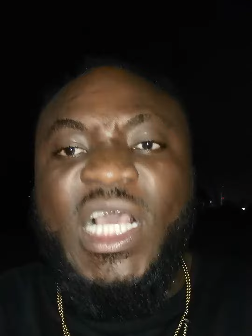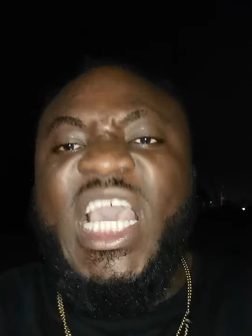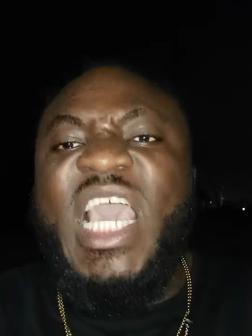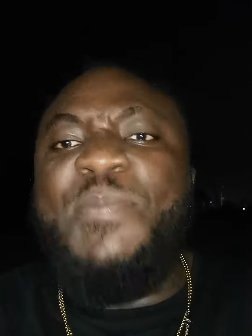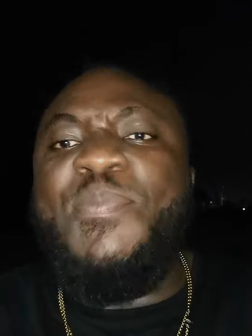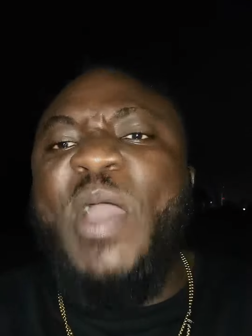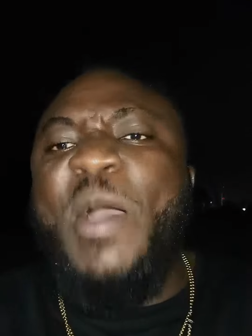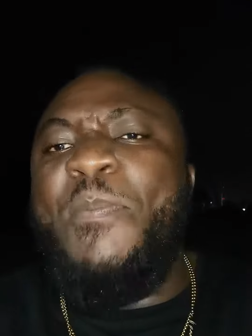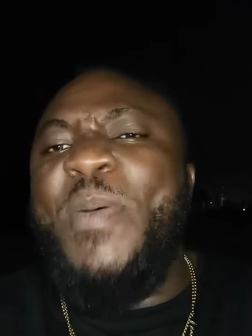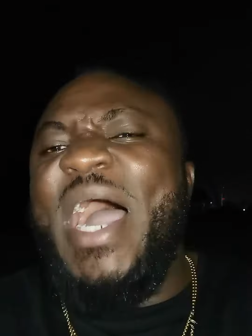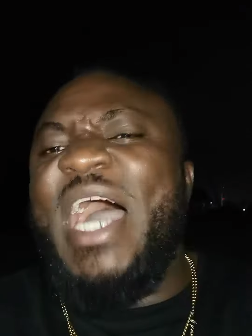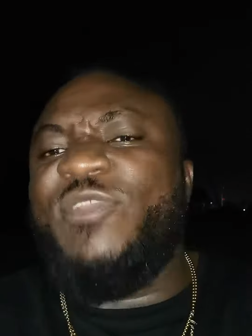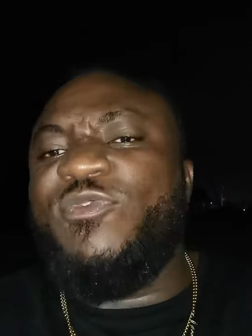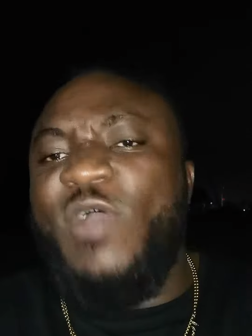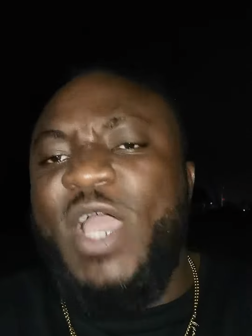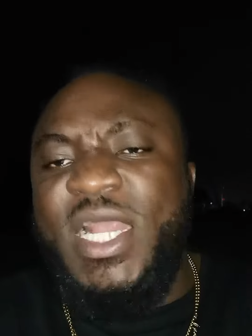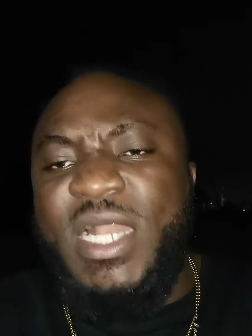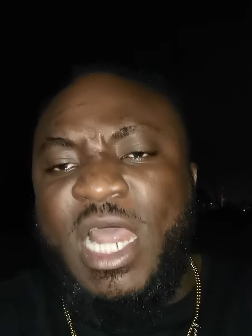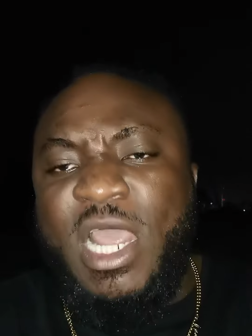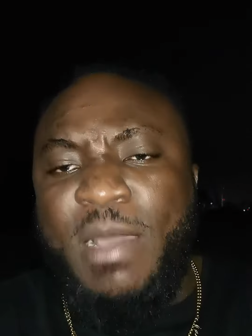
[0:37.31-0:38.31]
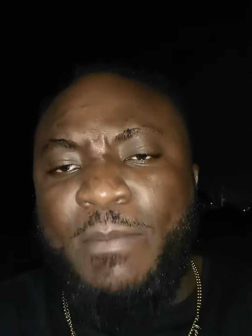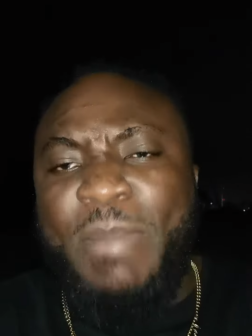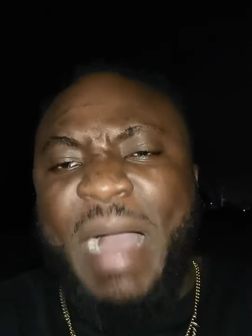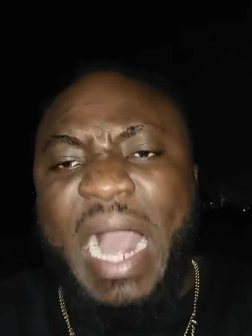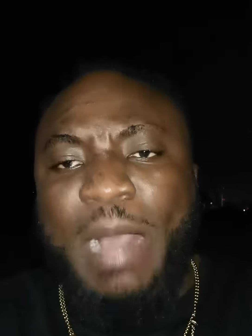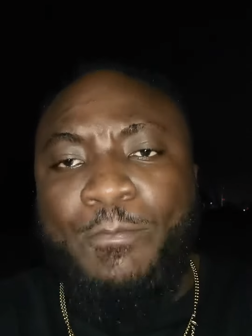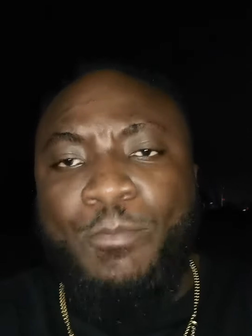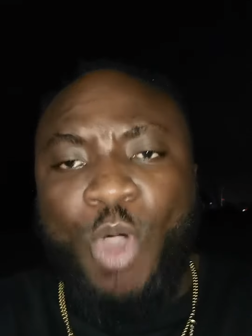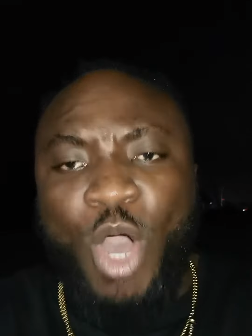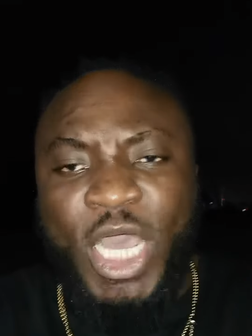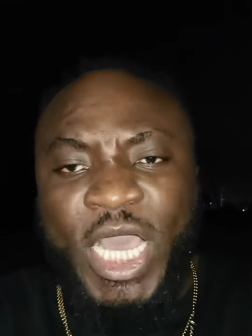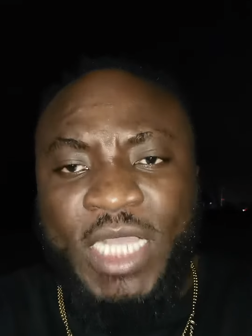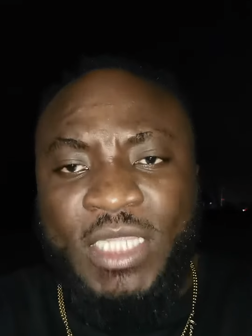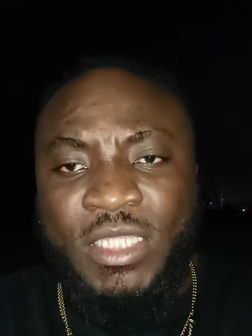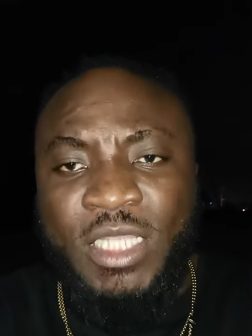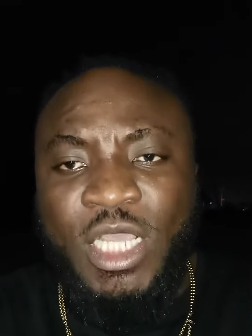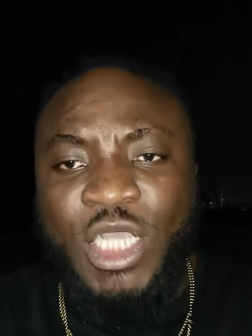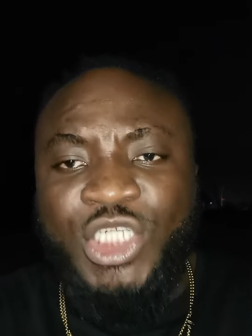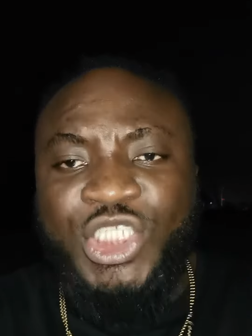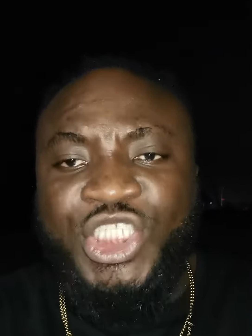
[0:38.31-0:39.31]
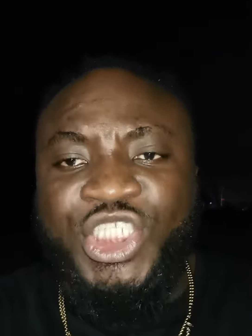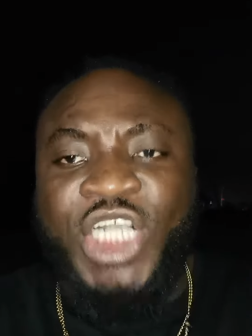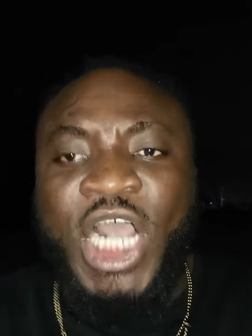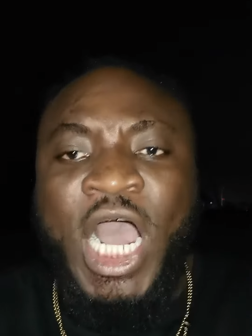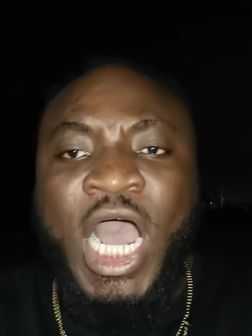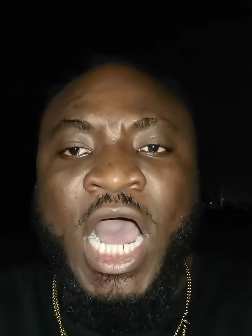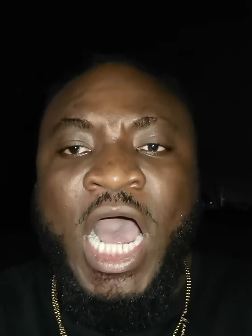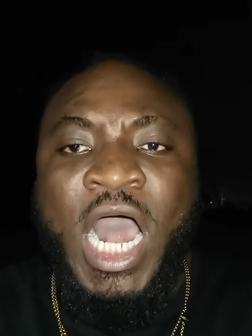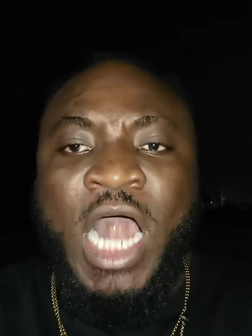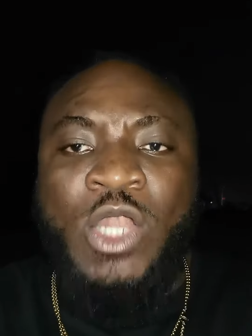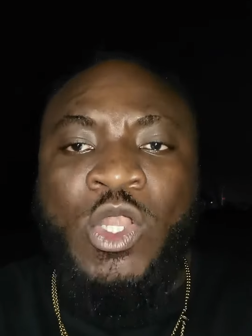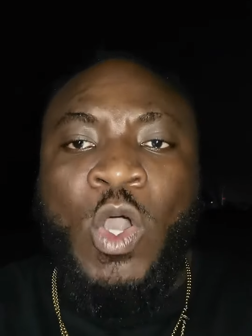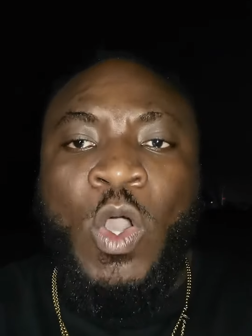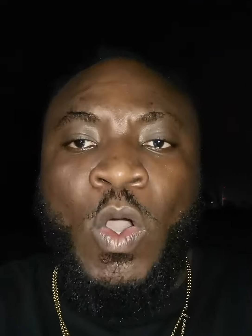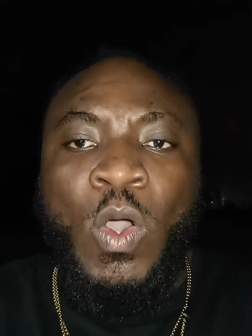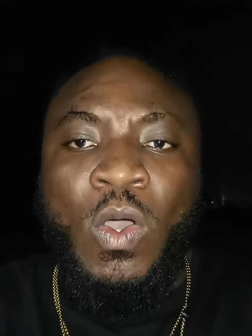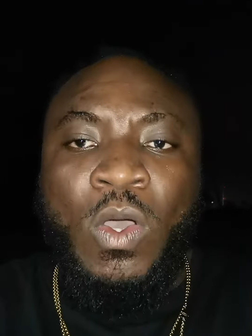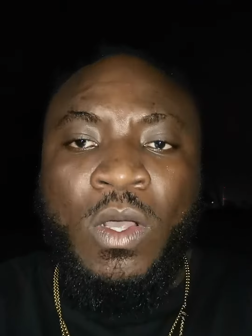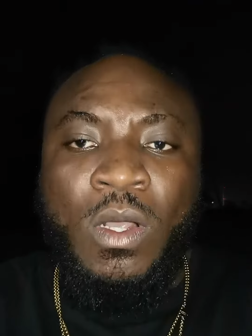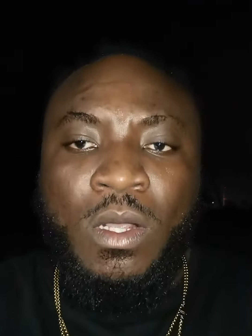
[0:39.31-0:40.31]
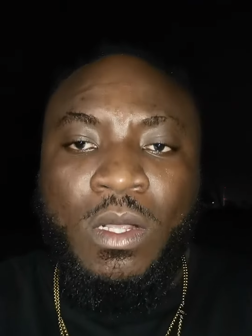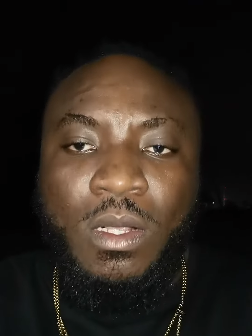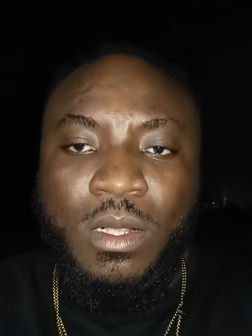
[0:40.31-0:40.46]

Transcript: Keep your patwa in your back pocket. Shalom.